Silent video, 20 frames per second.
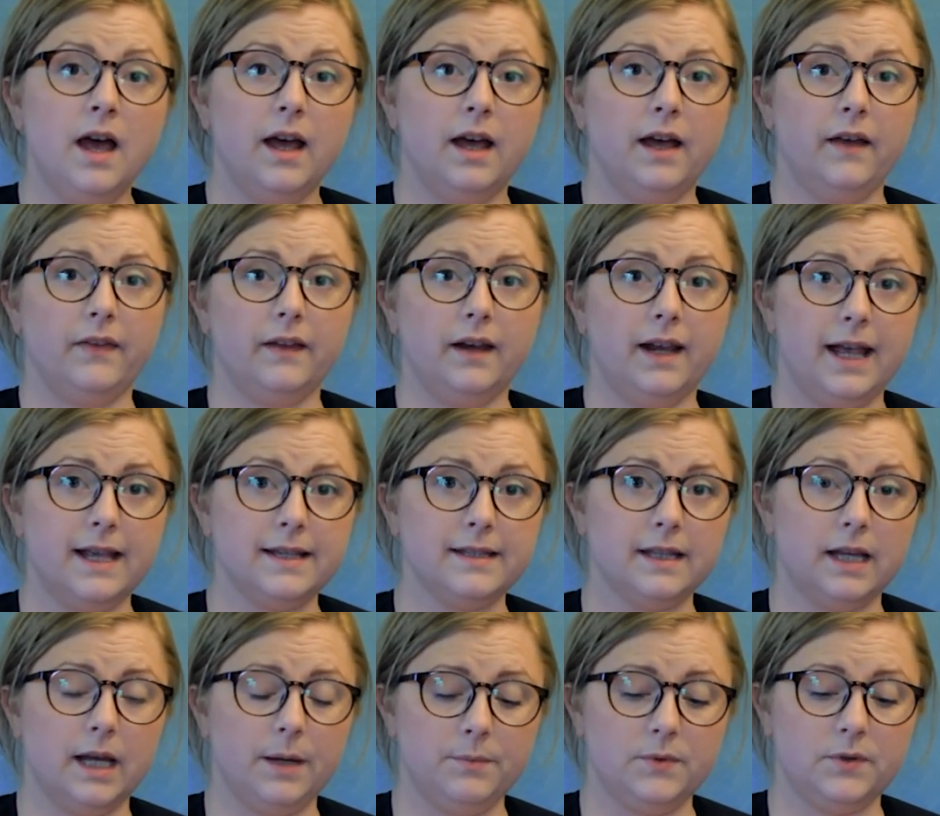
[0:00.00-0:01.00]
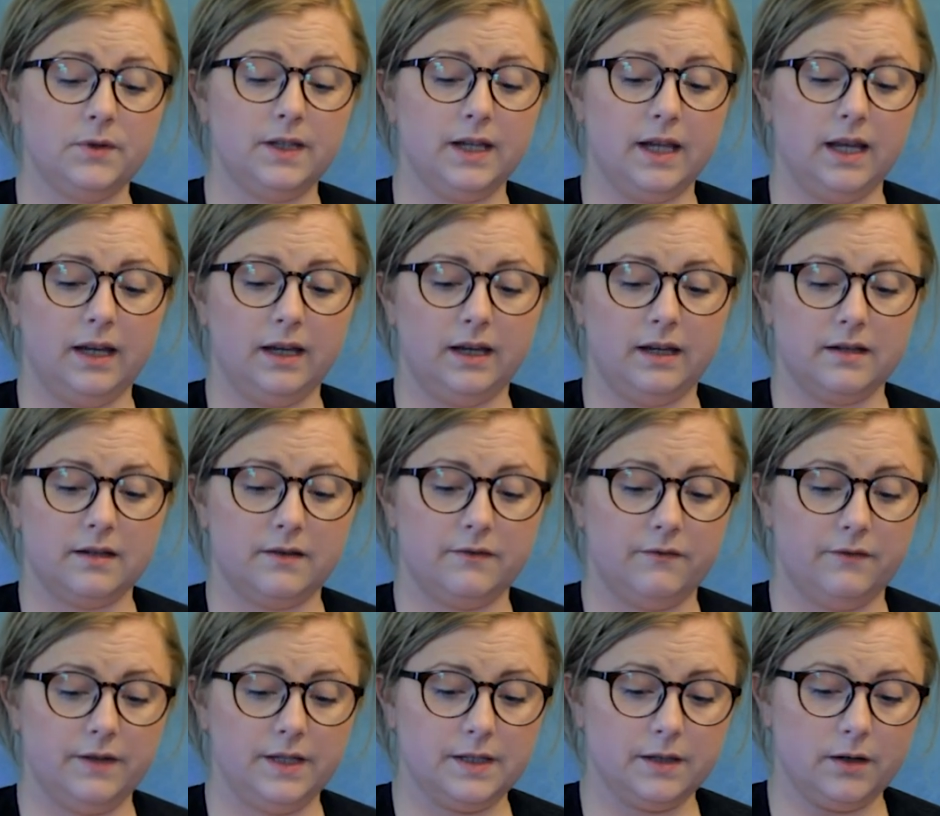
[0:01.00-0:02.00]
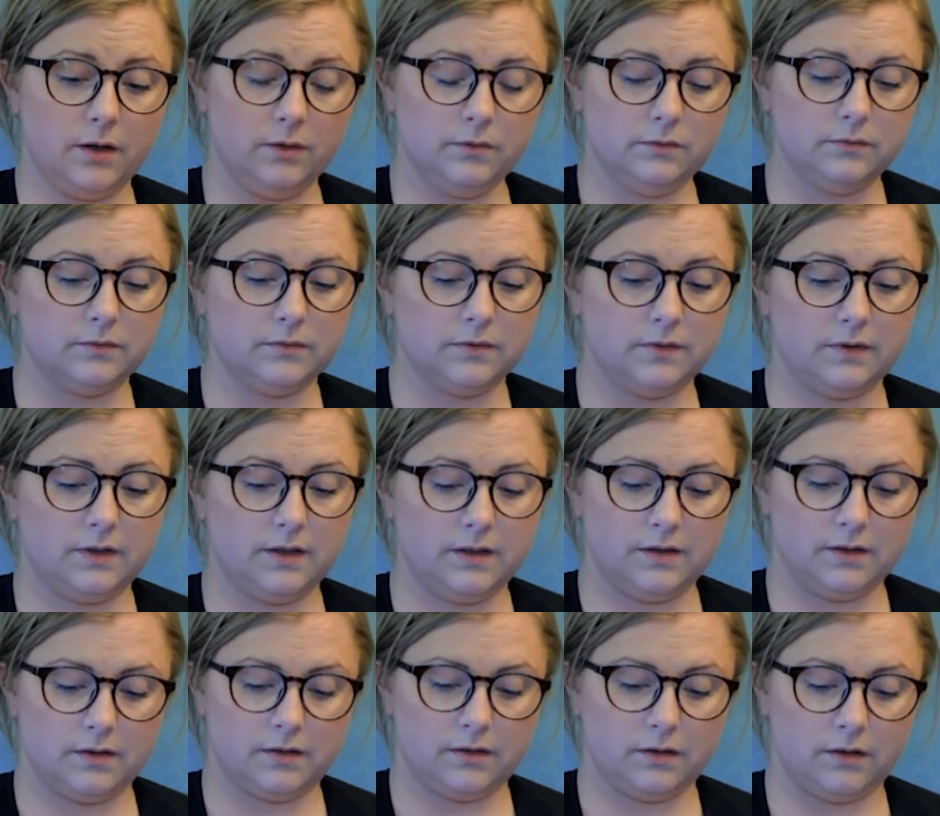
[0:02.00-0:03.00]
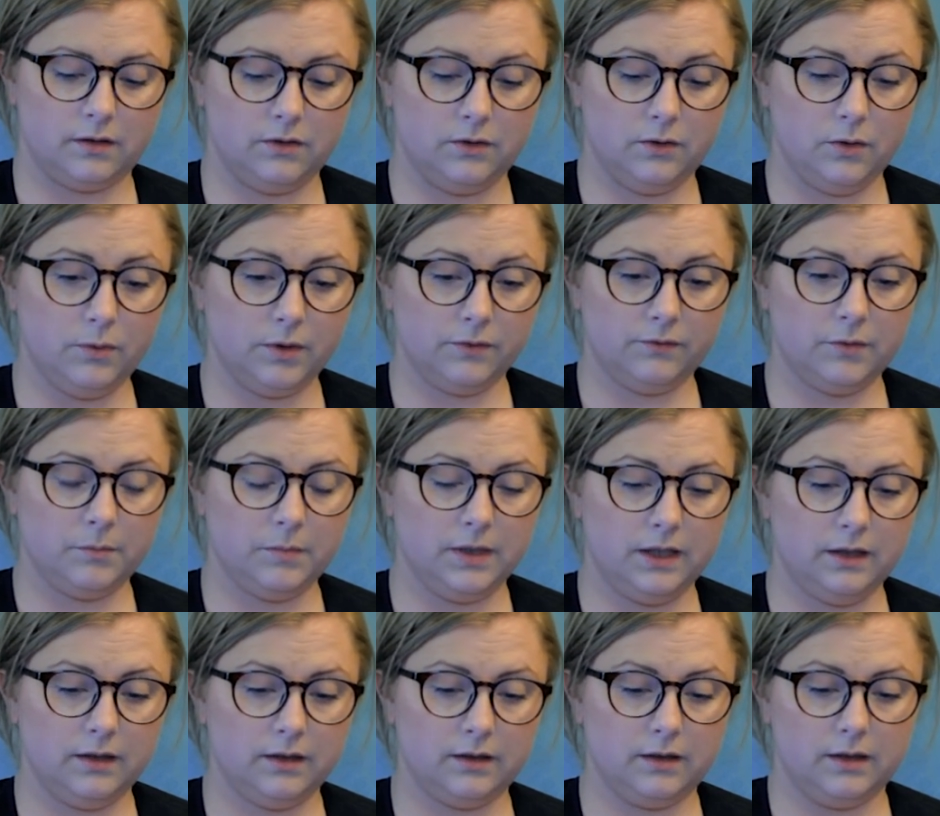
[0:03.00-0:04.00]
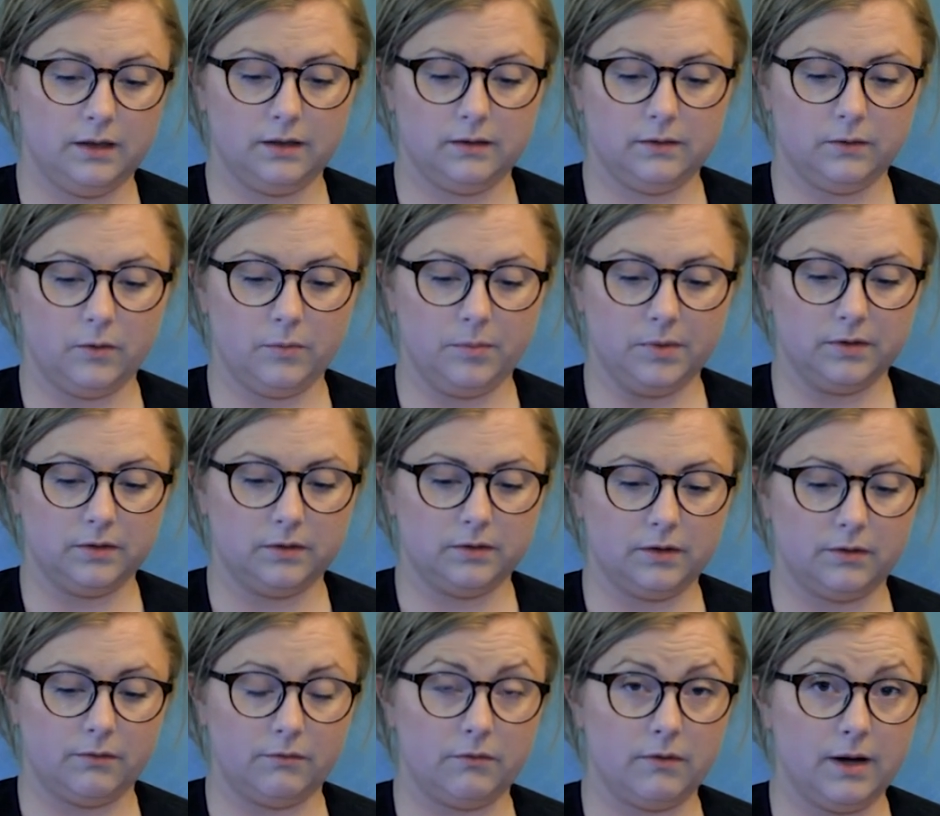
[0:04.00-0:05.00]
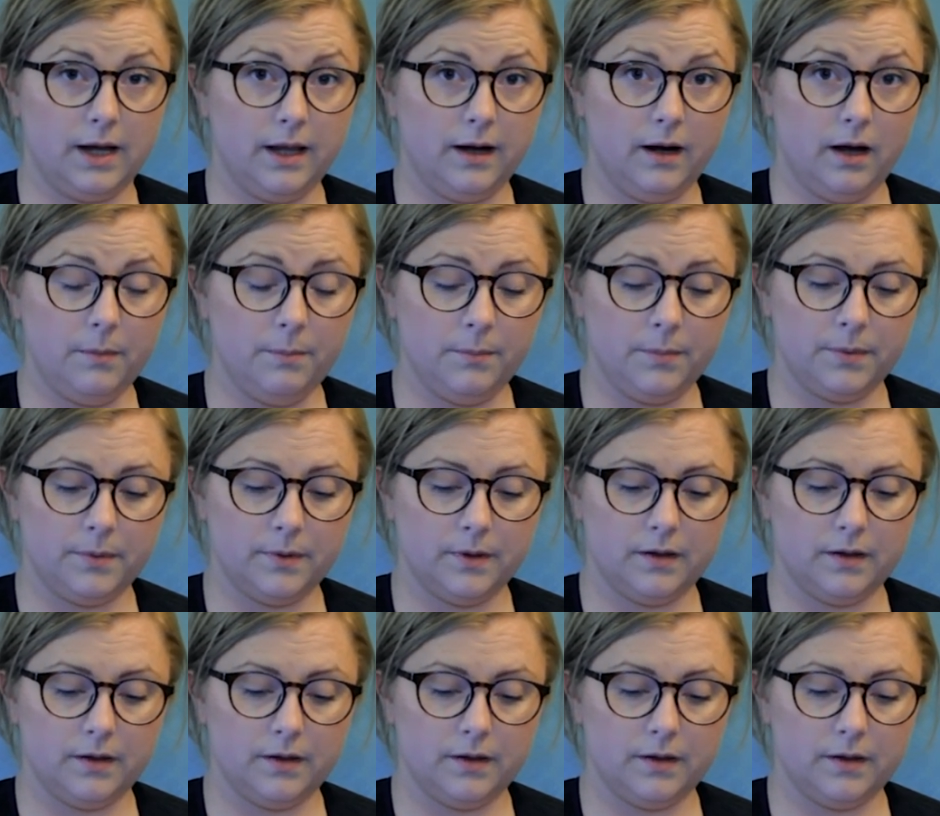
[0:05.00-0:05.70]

And the last app today is VSCO. This is a new one for me. It opened right up.